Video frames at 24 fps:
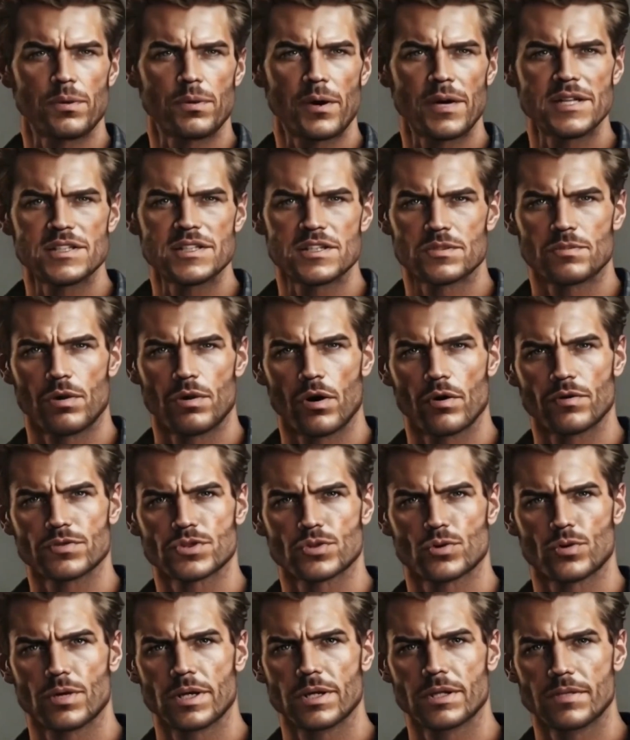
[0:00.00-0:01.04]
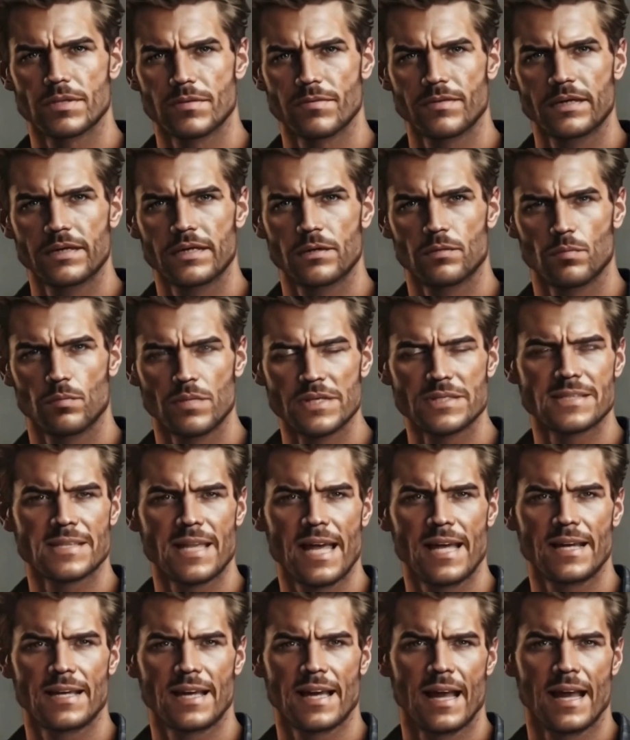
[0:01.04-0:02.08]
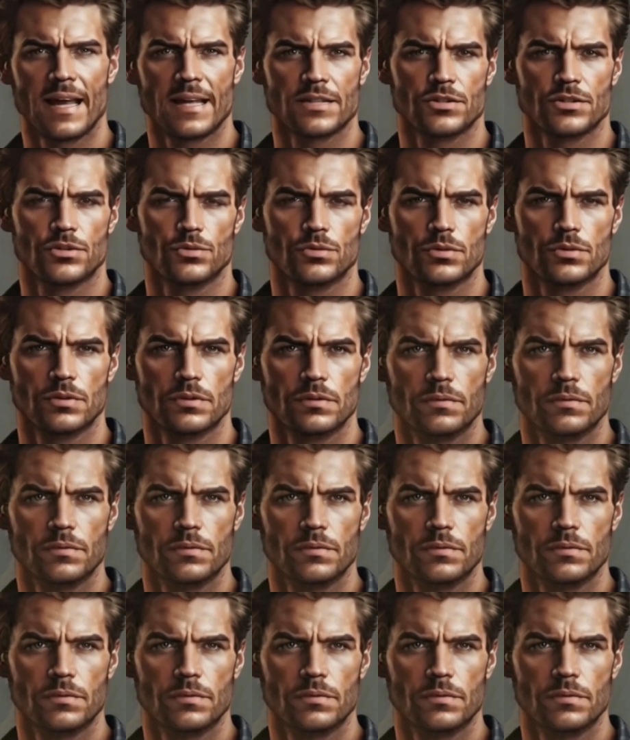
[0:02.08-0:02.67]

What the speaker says: praises Marvel's creativity and risk-taking attitude.